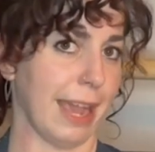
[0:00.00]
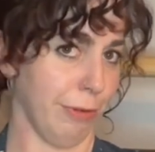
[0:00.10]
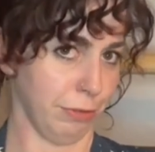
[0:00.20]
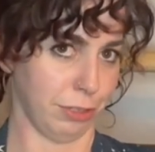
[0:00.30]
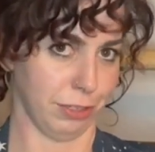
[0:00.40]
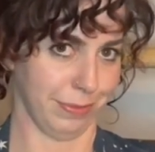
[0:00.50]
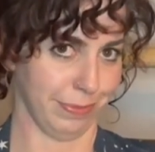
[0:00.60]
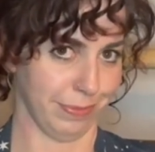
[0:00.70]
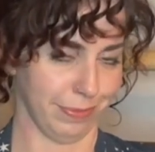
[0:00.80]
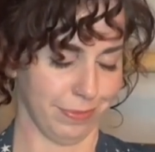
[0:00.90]
out.
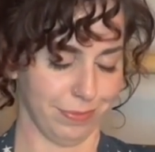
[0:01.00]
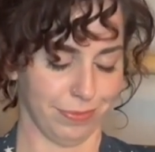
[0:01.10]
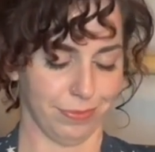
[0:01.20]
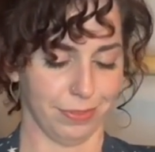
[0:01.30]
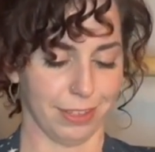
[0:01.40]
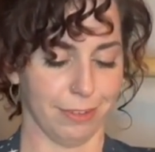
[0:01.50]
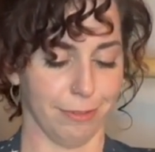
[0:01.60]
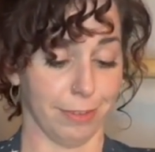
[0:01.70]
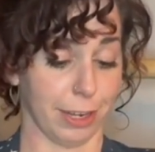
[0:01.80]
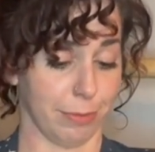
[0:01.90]

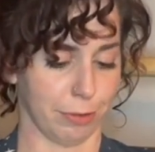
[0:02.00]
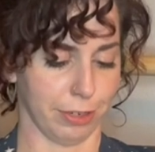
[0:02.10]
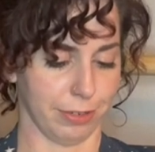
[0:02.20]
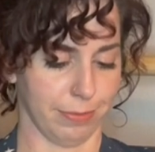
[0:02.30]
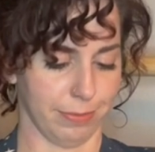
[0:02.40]
Very important.